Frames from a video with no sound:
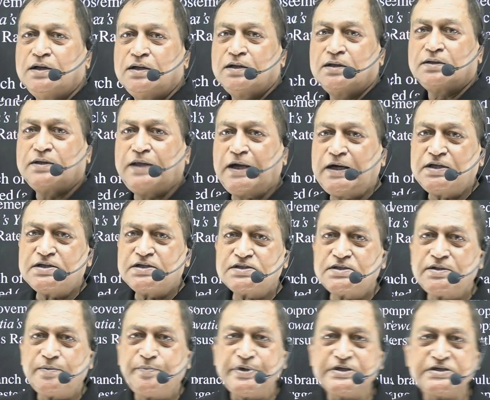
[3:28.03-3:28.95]
That is
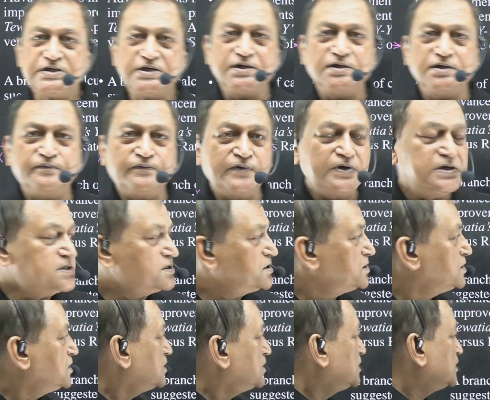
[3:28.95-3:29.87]
the basic difference
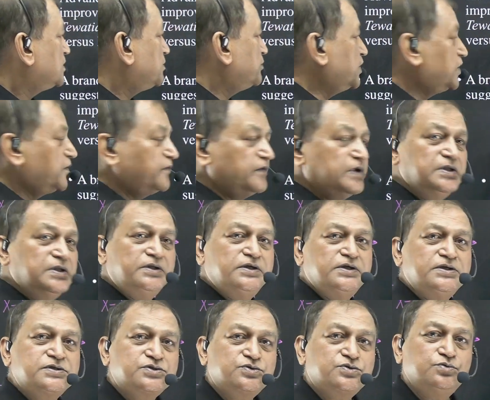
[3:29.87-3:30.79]
between
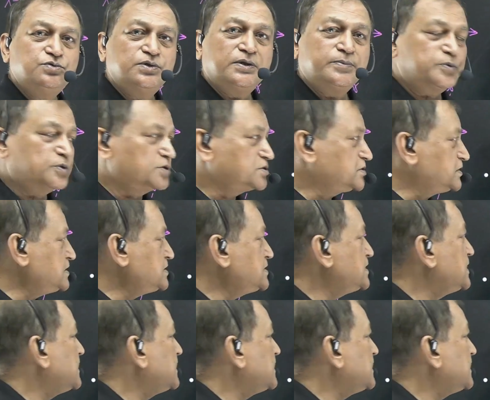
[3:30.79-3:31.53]
these two approaches.